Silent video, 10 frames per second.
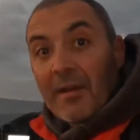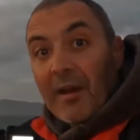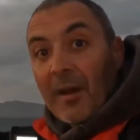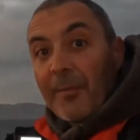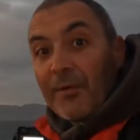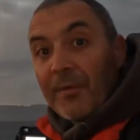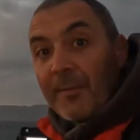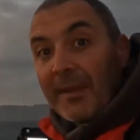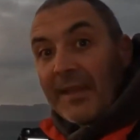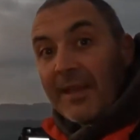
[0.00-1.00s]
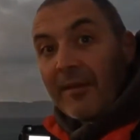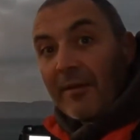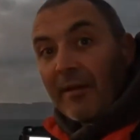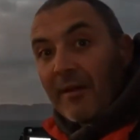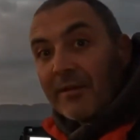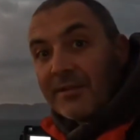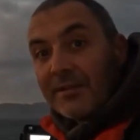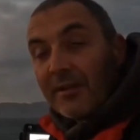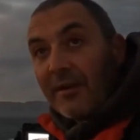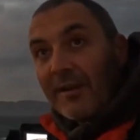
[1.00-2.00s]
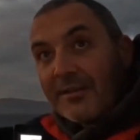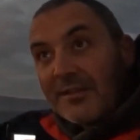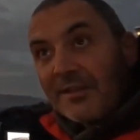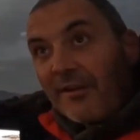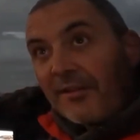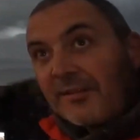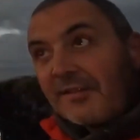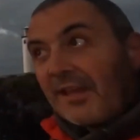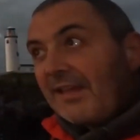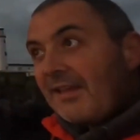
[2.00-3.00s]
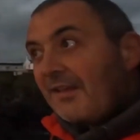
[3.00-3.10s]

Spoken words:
up over me here are starting to take.